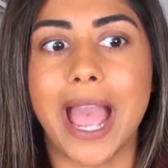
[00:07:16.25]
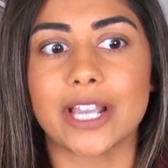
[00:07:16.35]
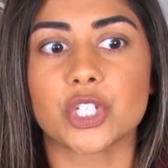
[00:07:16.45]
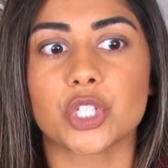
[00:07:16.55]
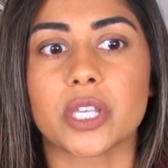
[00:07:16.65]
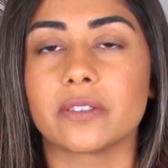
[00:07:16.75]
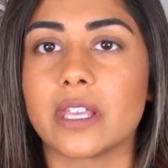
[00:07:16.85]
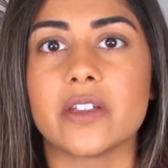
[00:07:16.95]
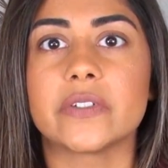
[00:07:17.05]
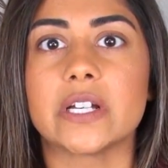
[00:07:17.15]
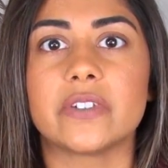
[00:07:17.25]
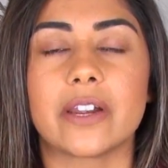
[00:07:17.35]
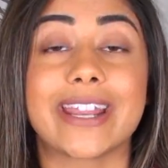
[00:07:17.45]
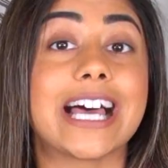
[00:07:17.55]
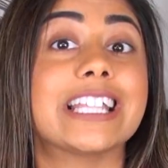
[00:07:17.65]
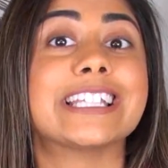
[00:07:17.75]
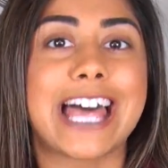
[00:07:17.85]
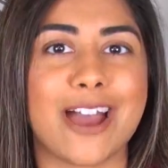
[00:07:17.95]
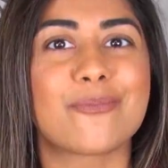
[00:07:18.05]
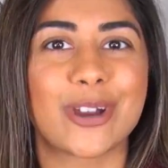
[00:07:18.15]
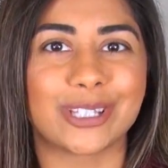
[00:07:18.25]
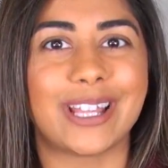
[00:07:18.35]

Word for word: actually live a very elaborate